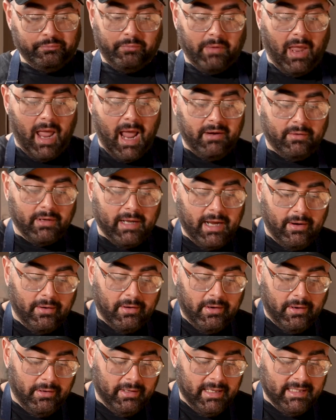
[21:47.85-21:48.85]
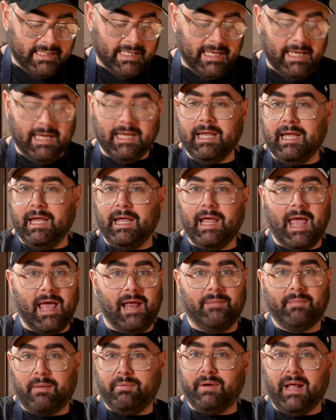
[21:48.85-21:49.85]
I don't care, girl. It's Kiki,
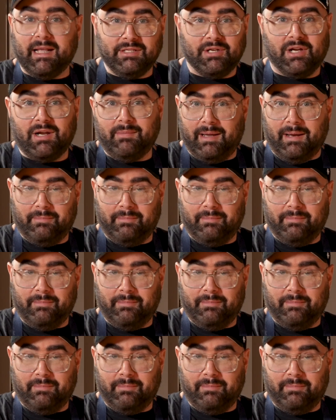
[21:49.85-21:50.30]
and my guests are gonna be